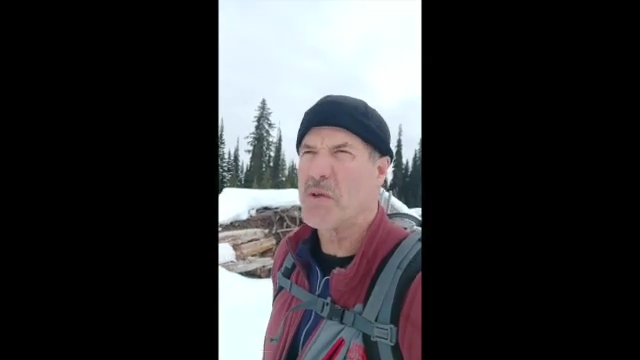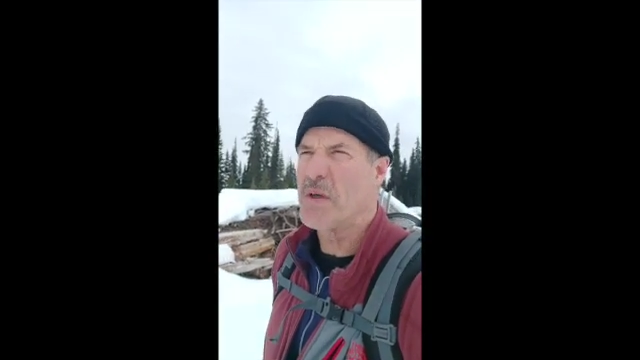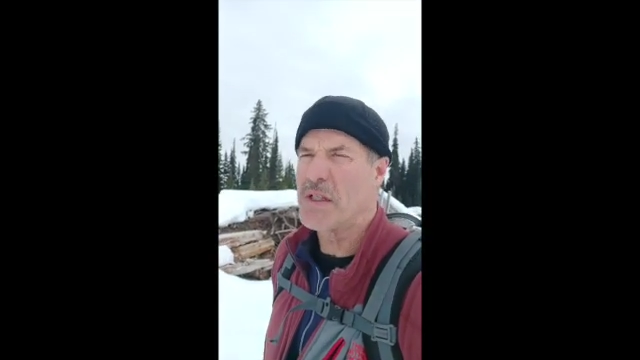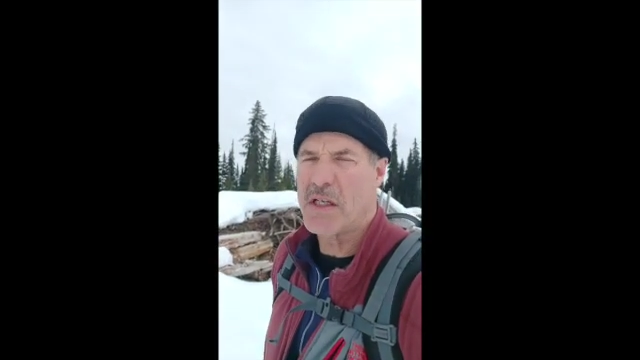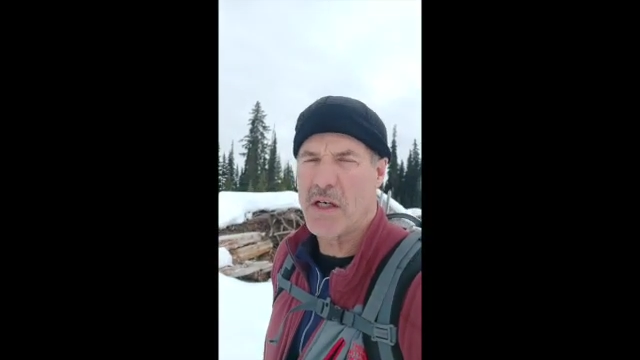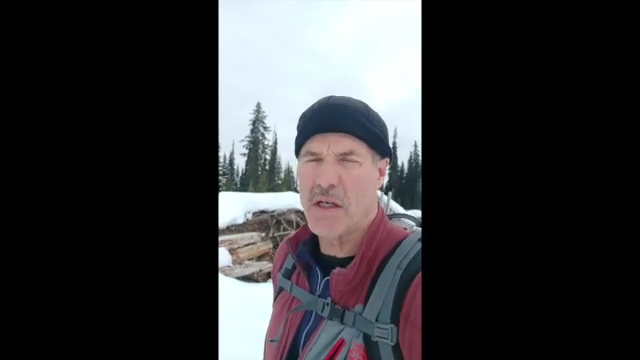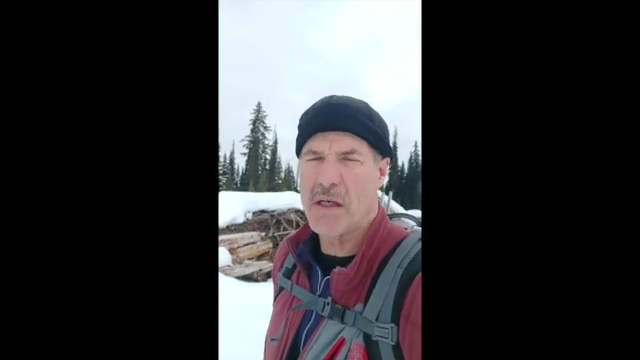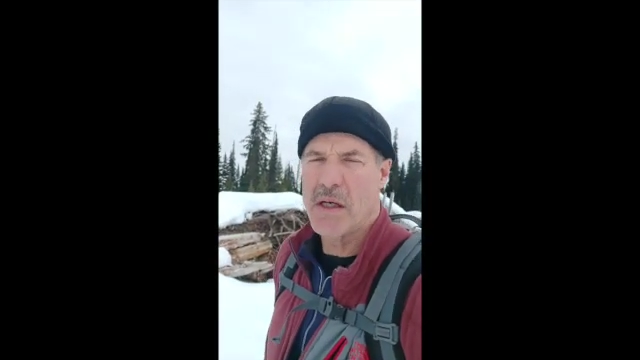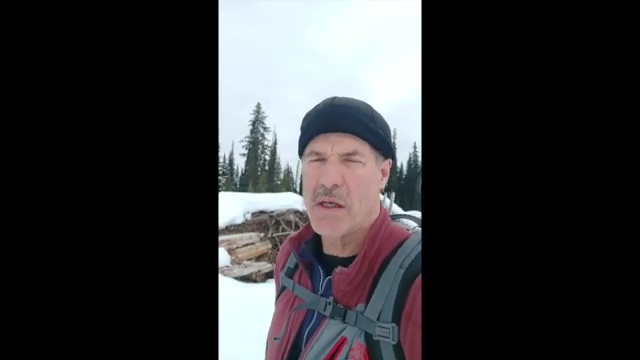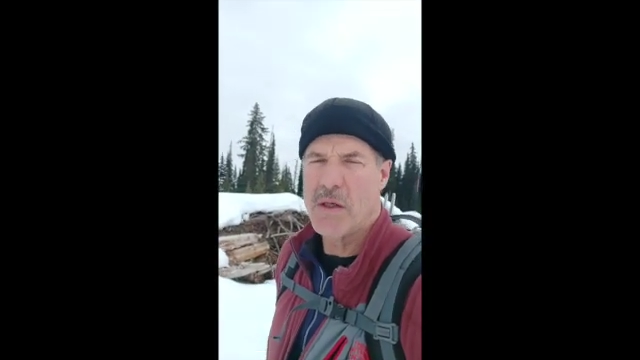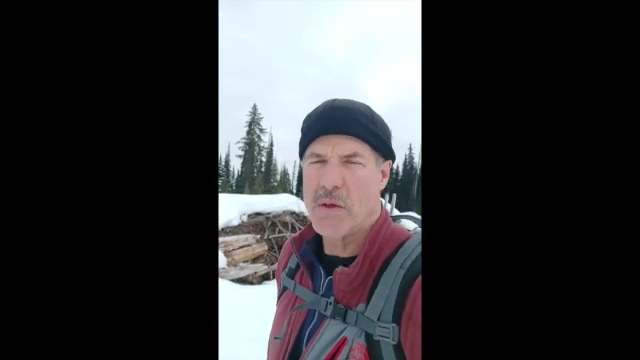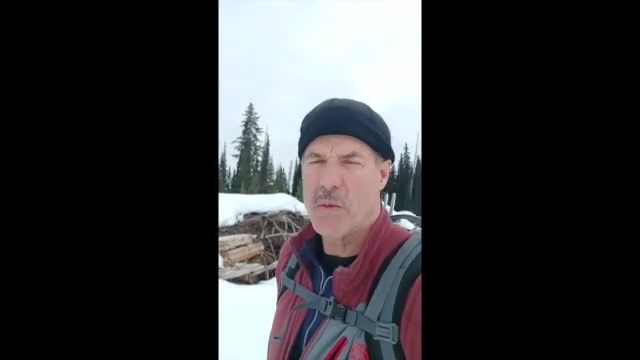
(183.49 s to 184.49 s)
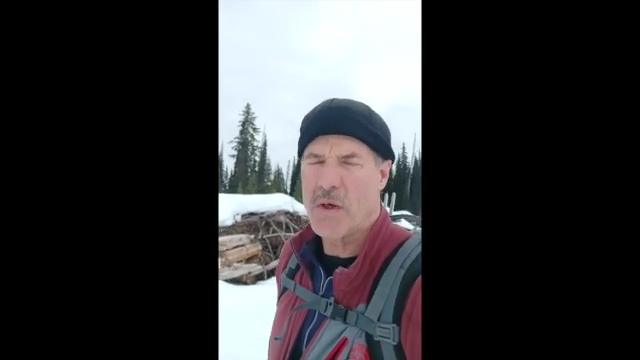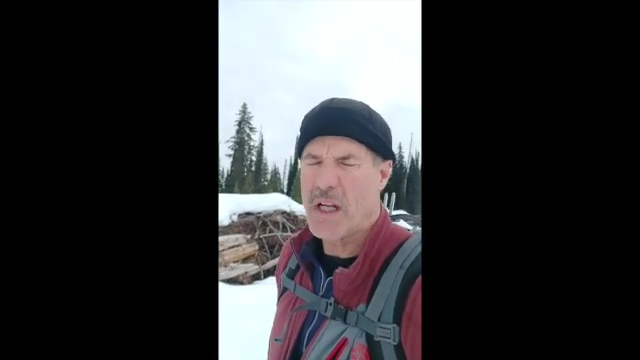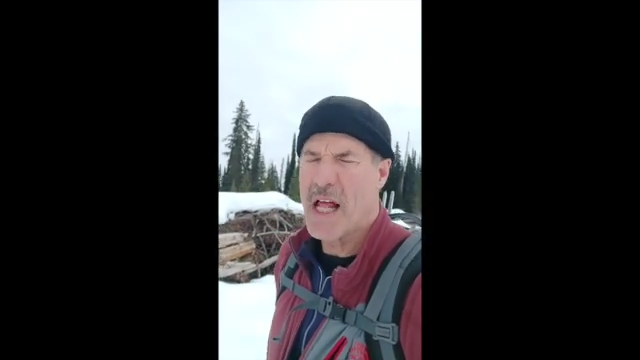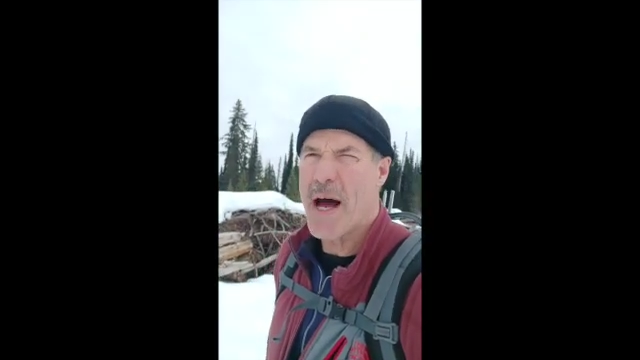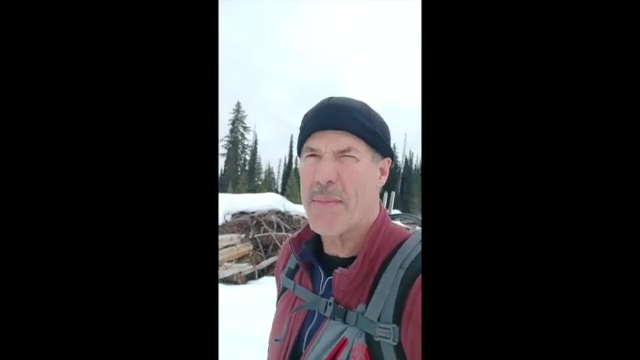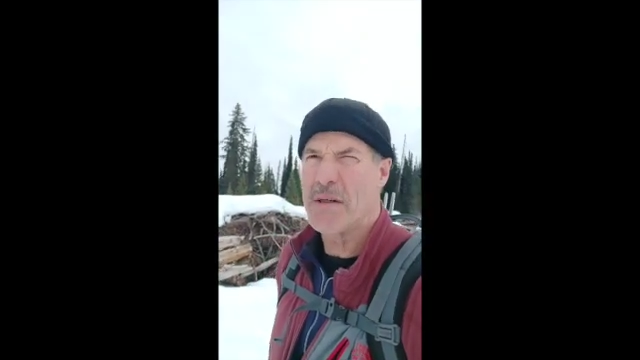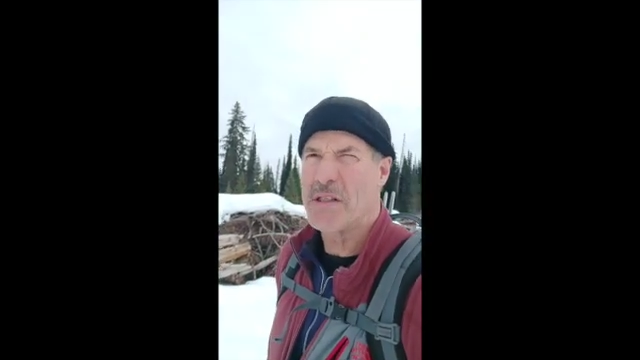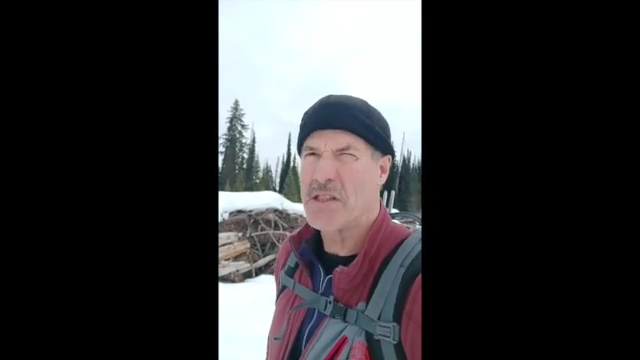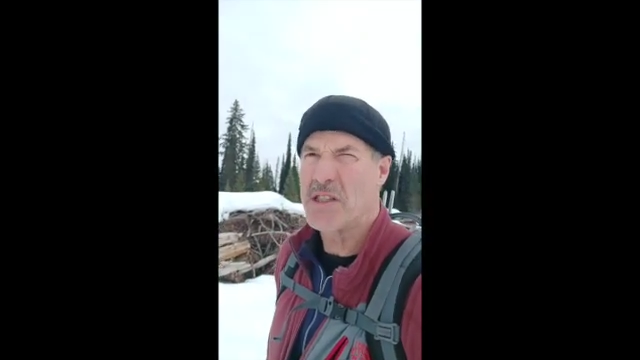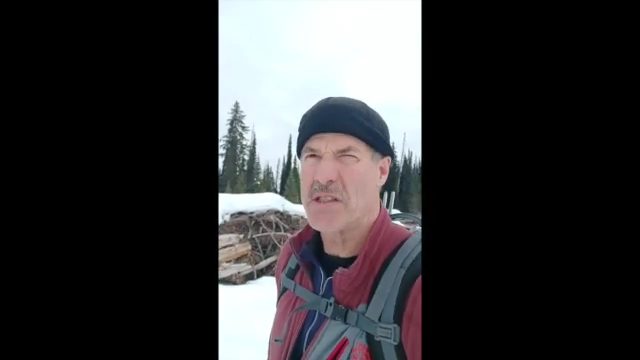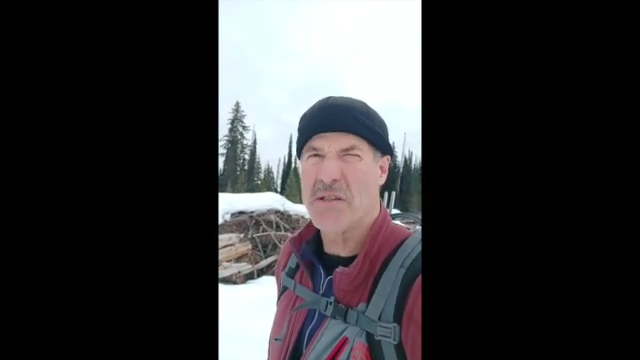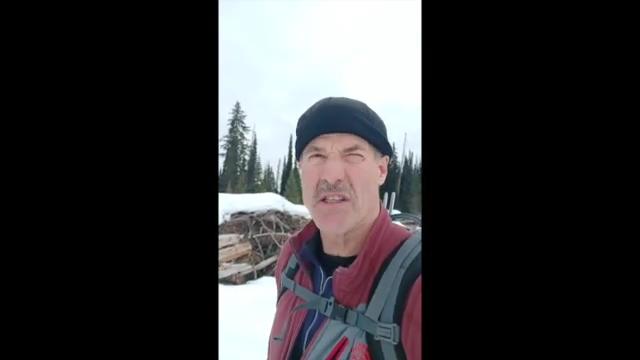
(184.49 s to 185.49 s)
what'll happen, is
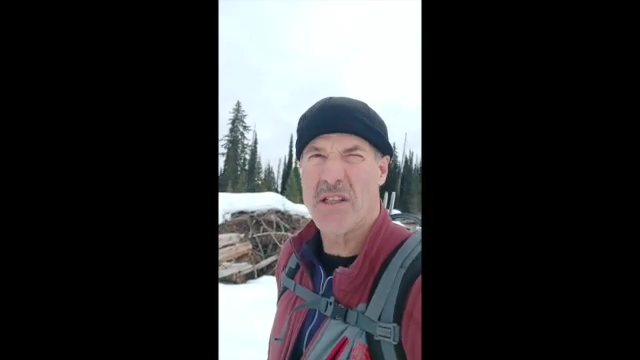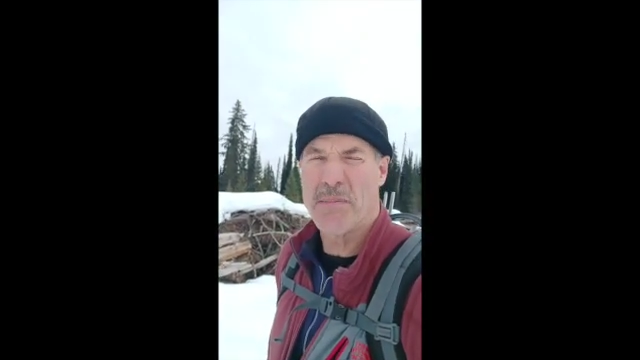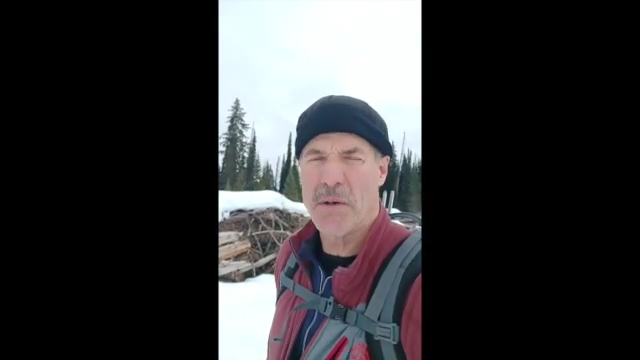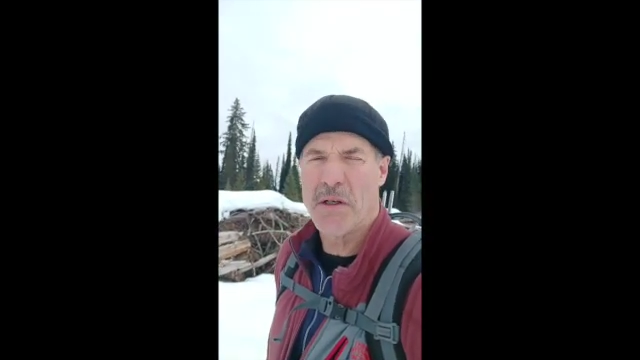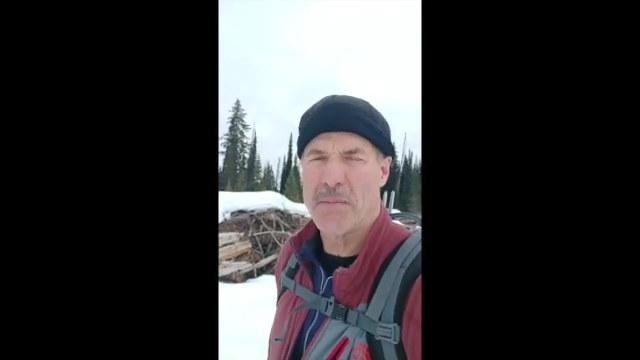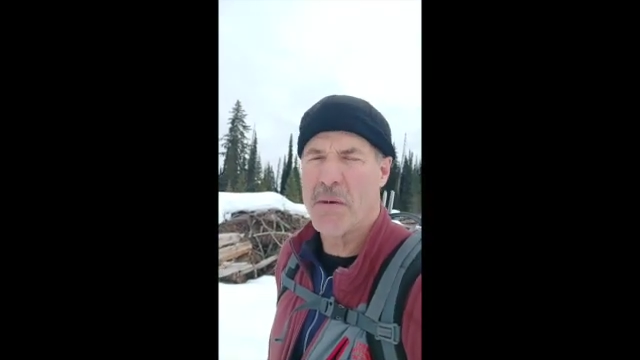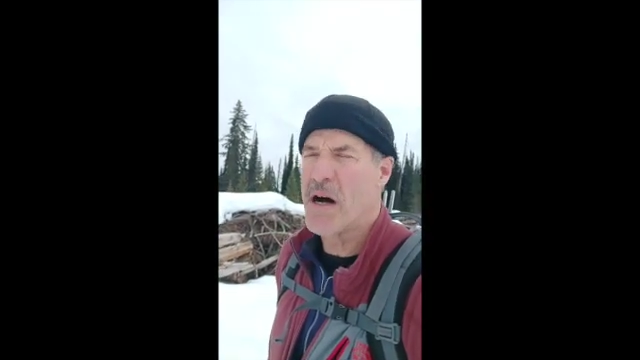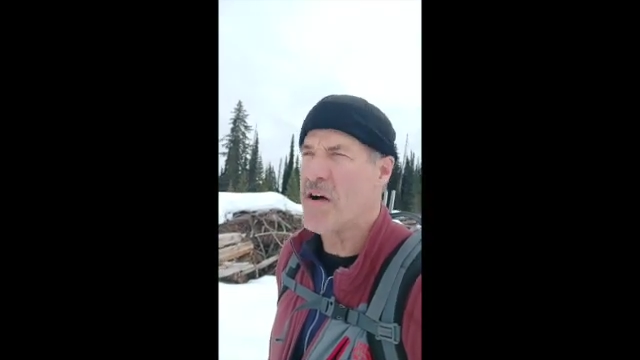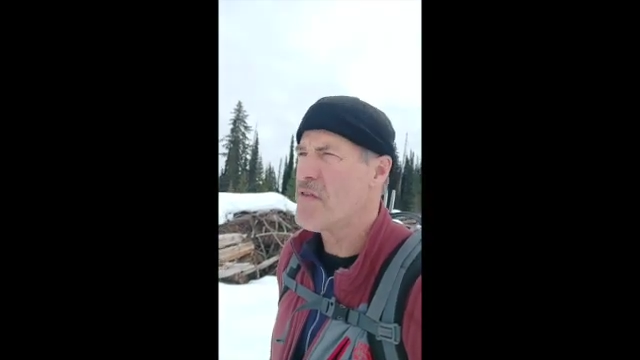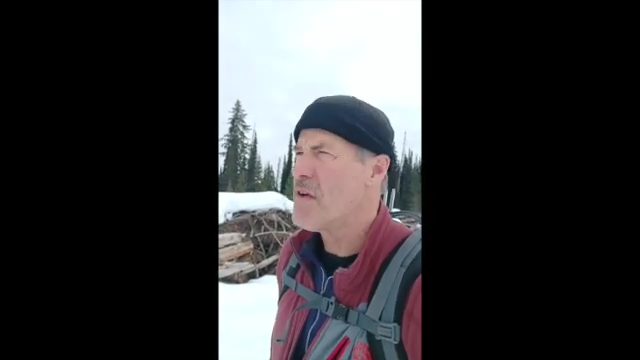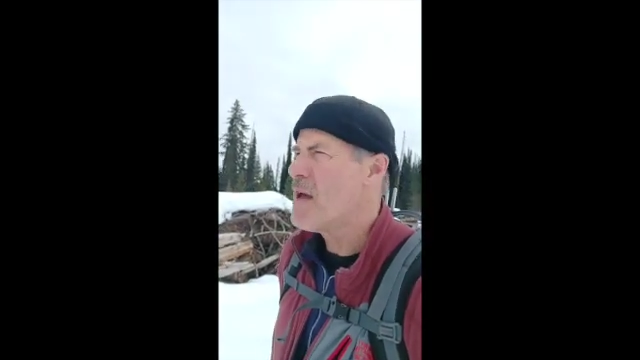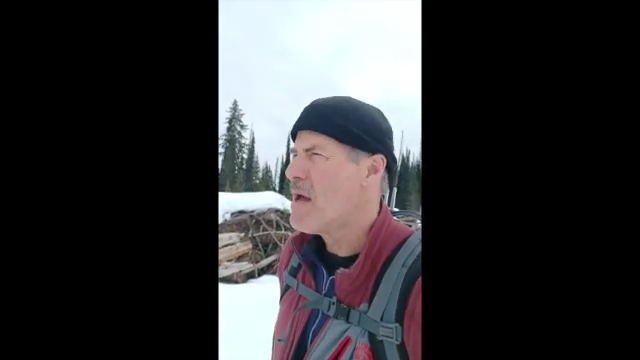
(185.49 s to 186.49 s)
just that they'll burn them off.